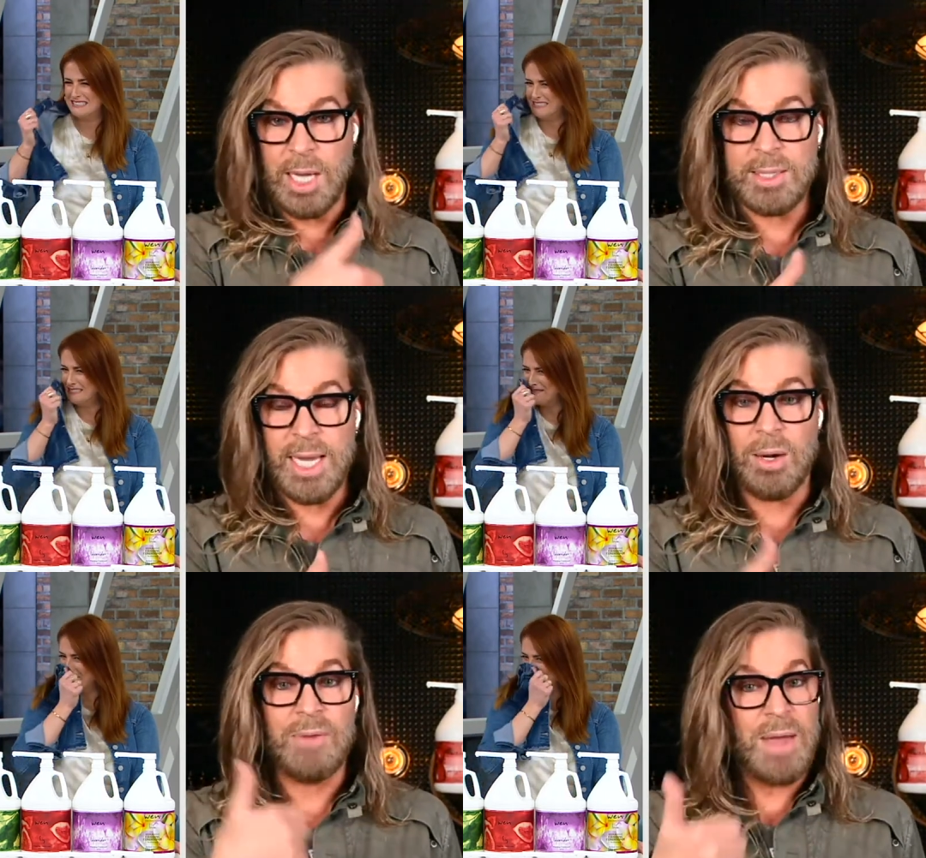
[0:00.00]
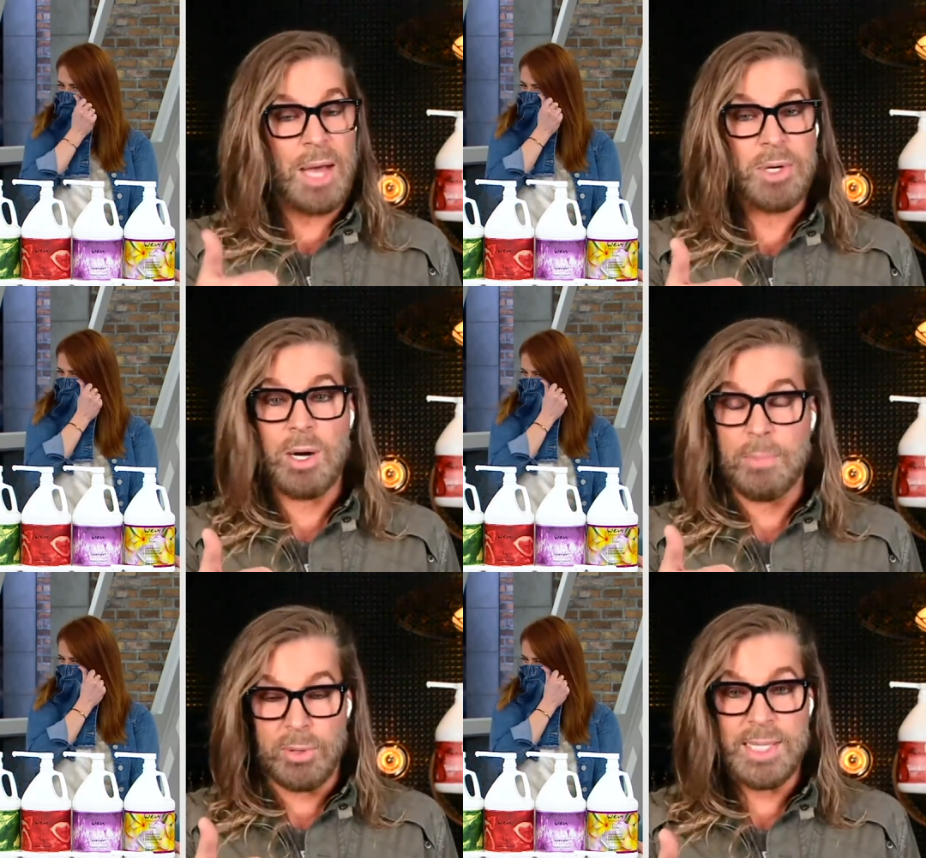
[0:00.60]
Speaker 1: You saw Taylor. I found
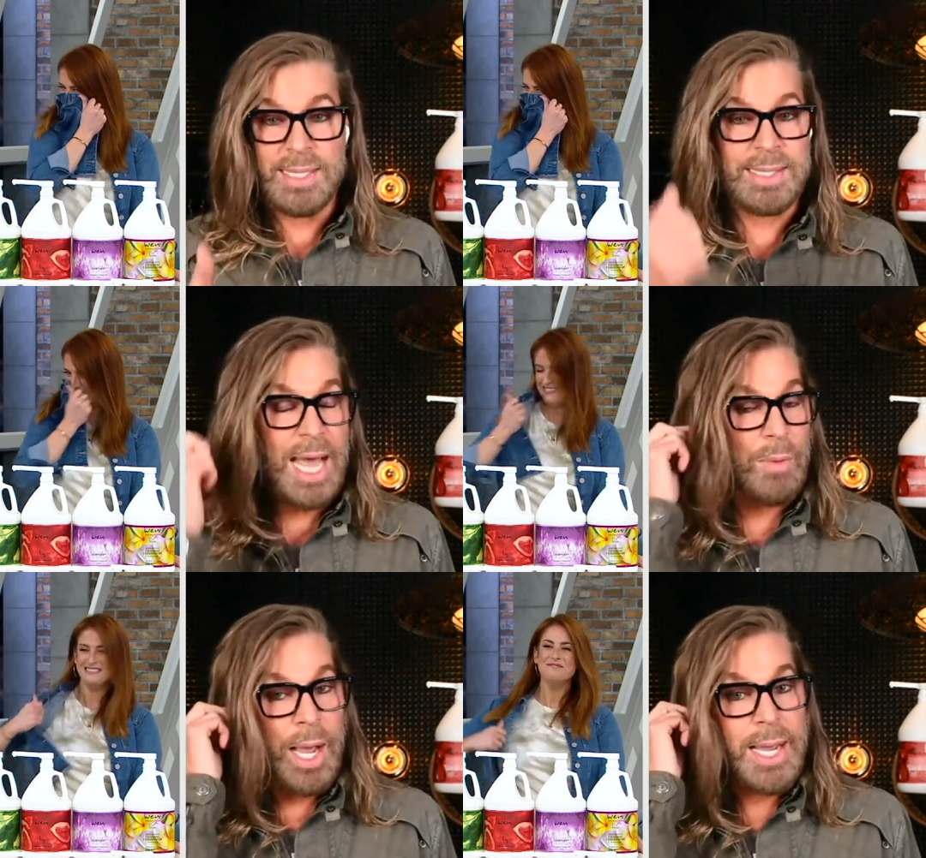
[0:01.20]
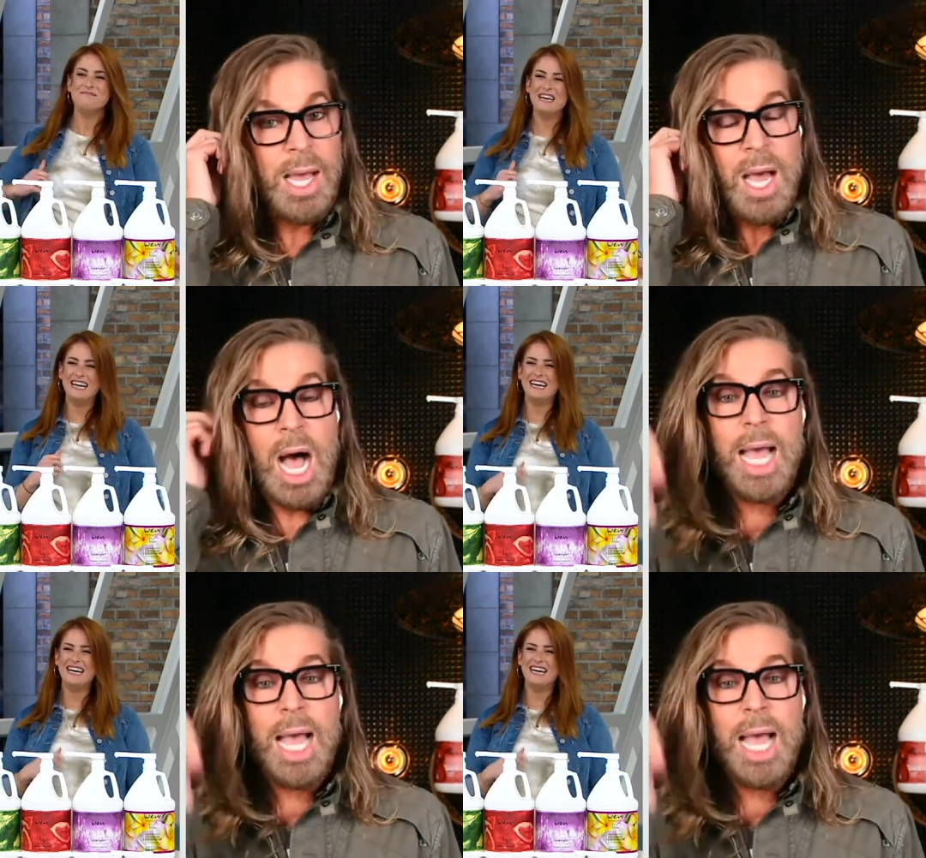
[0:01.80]
her on Breezy's that way.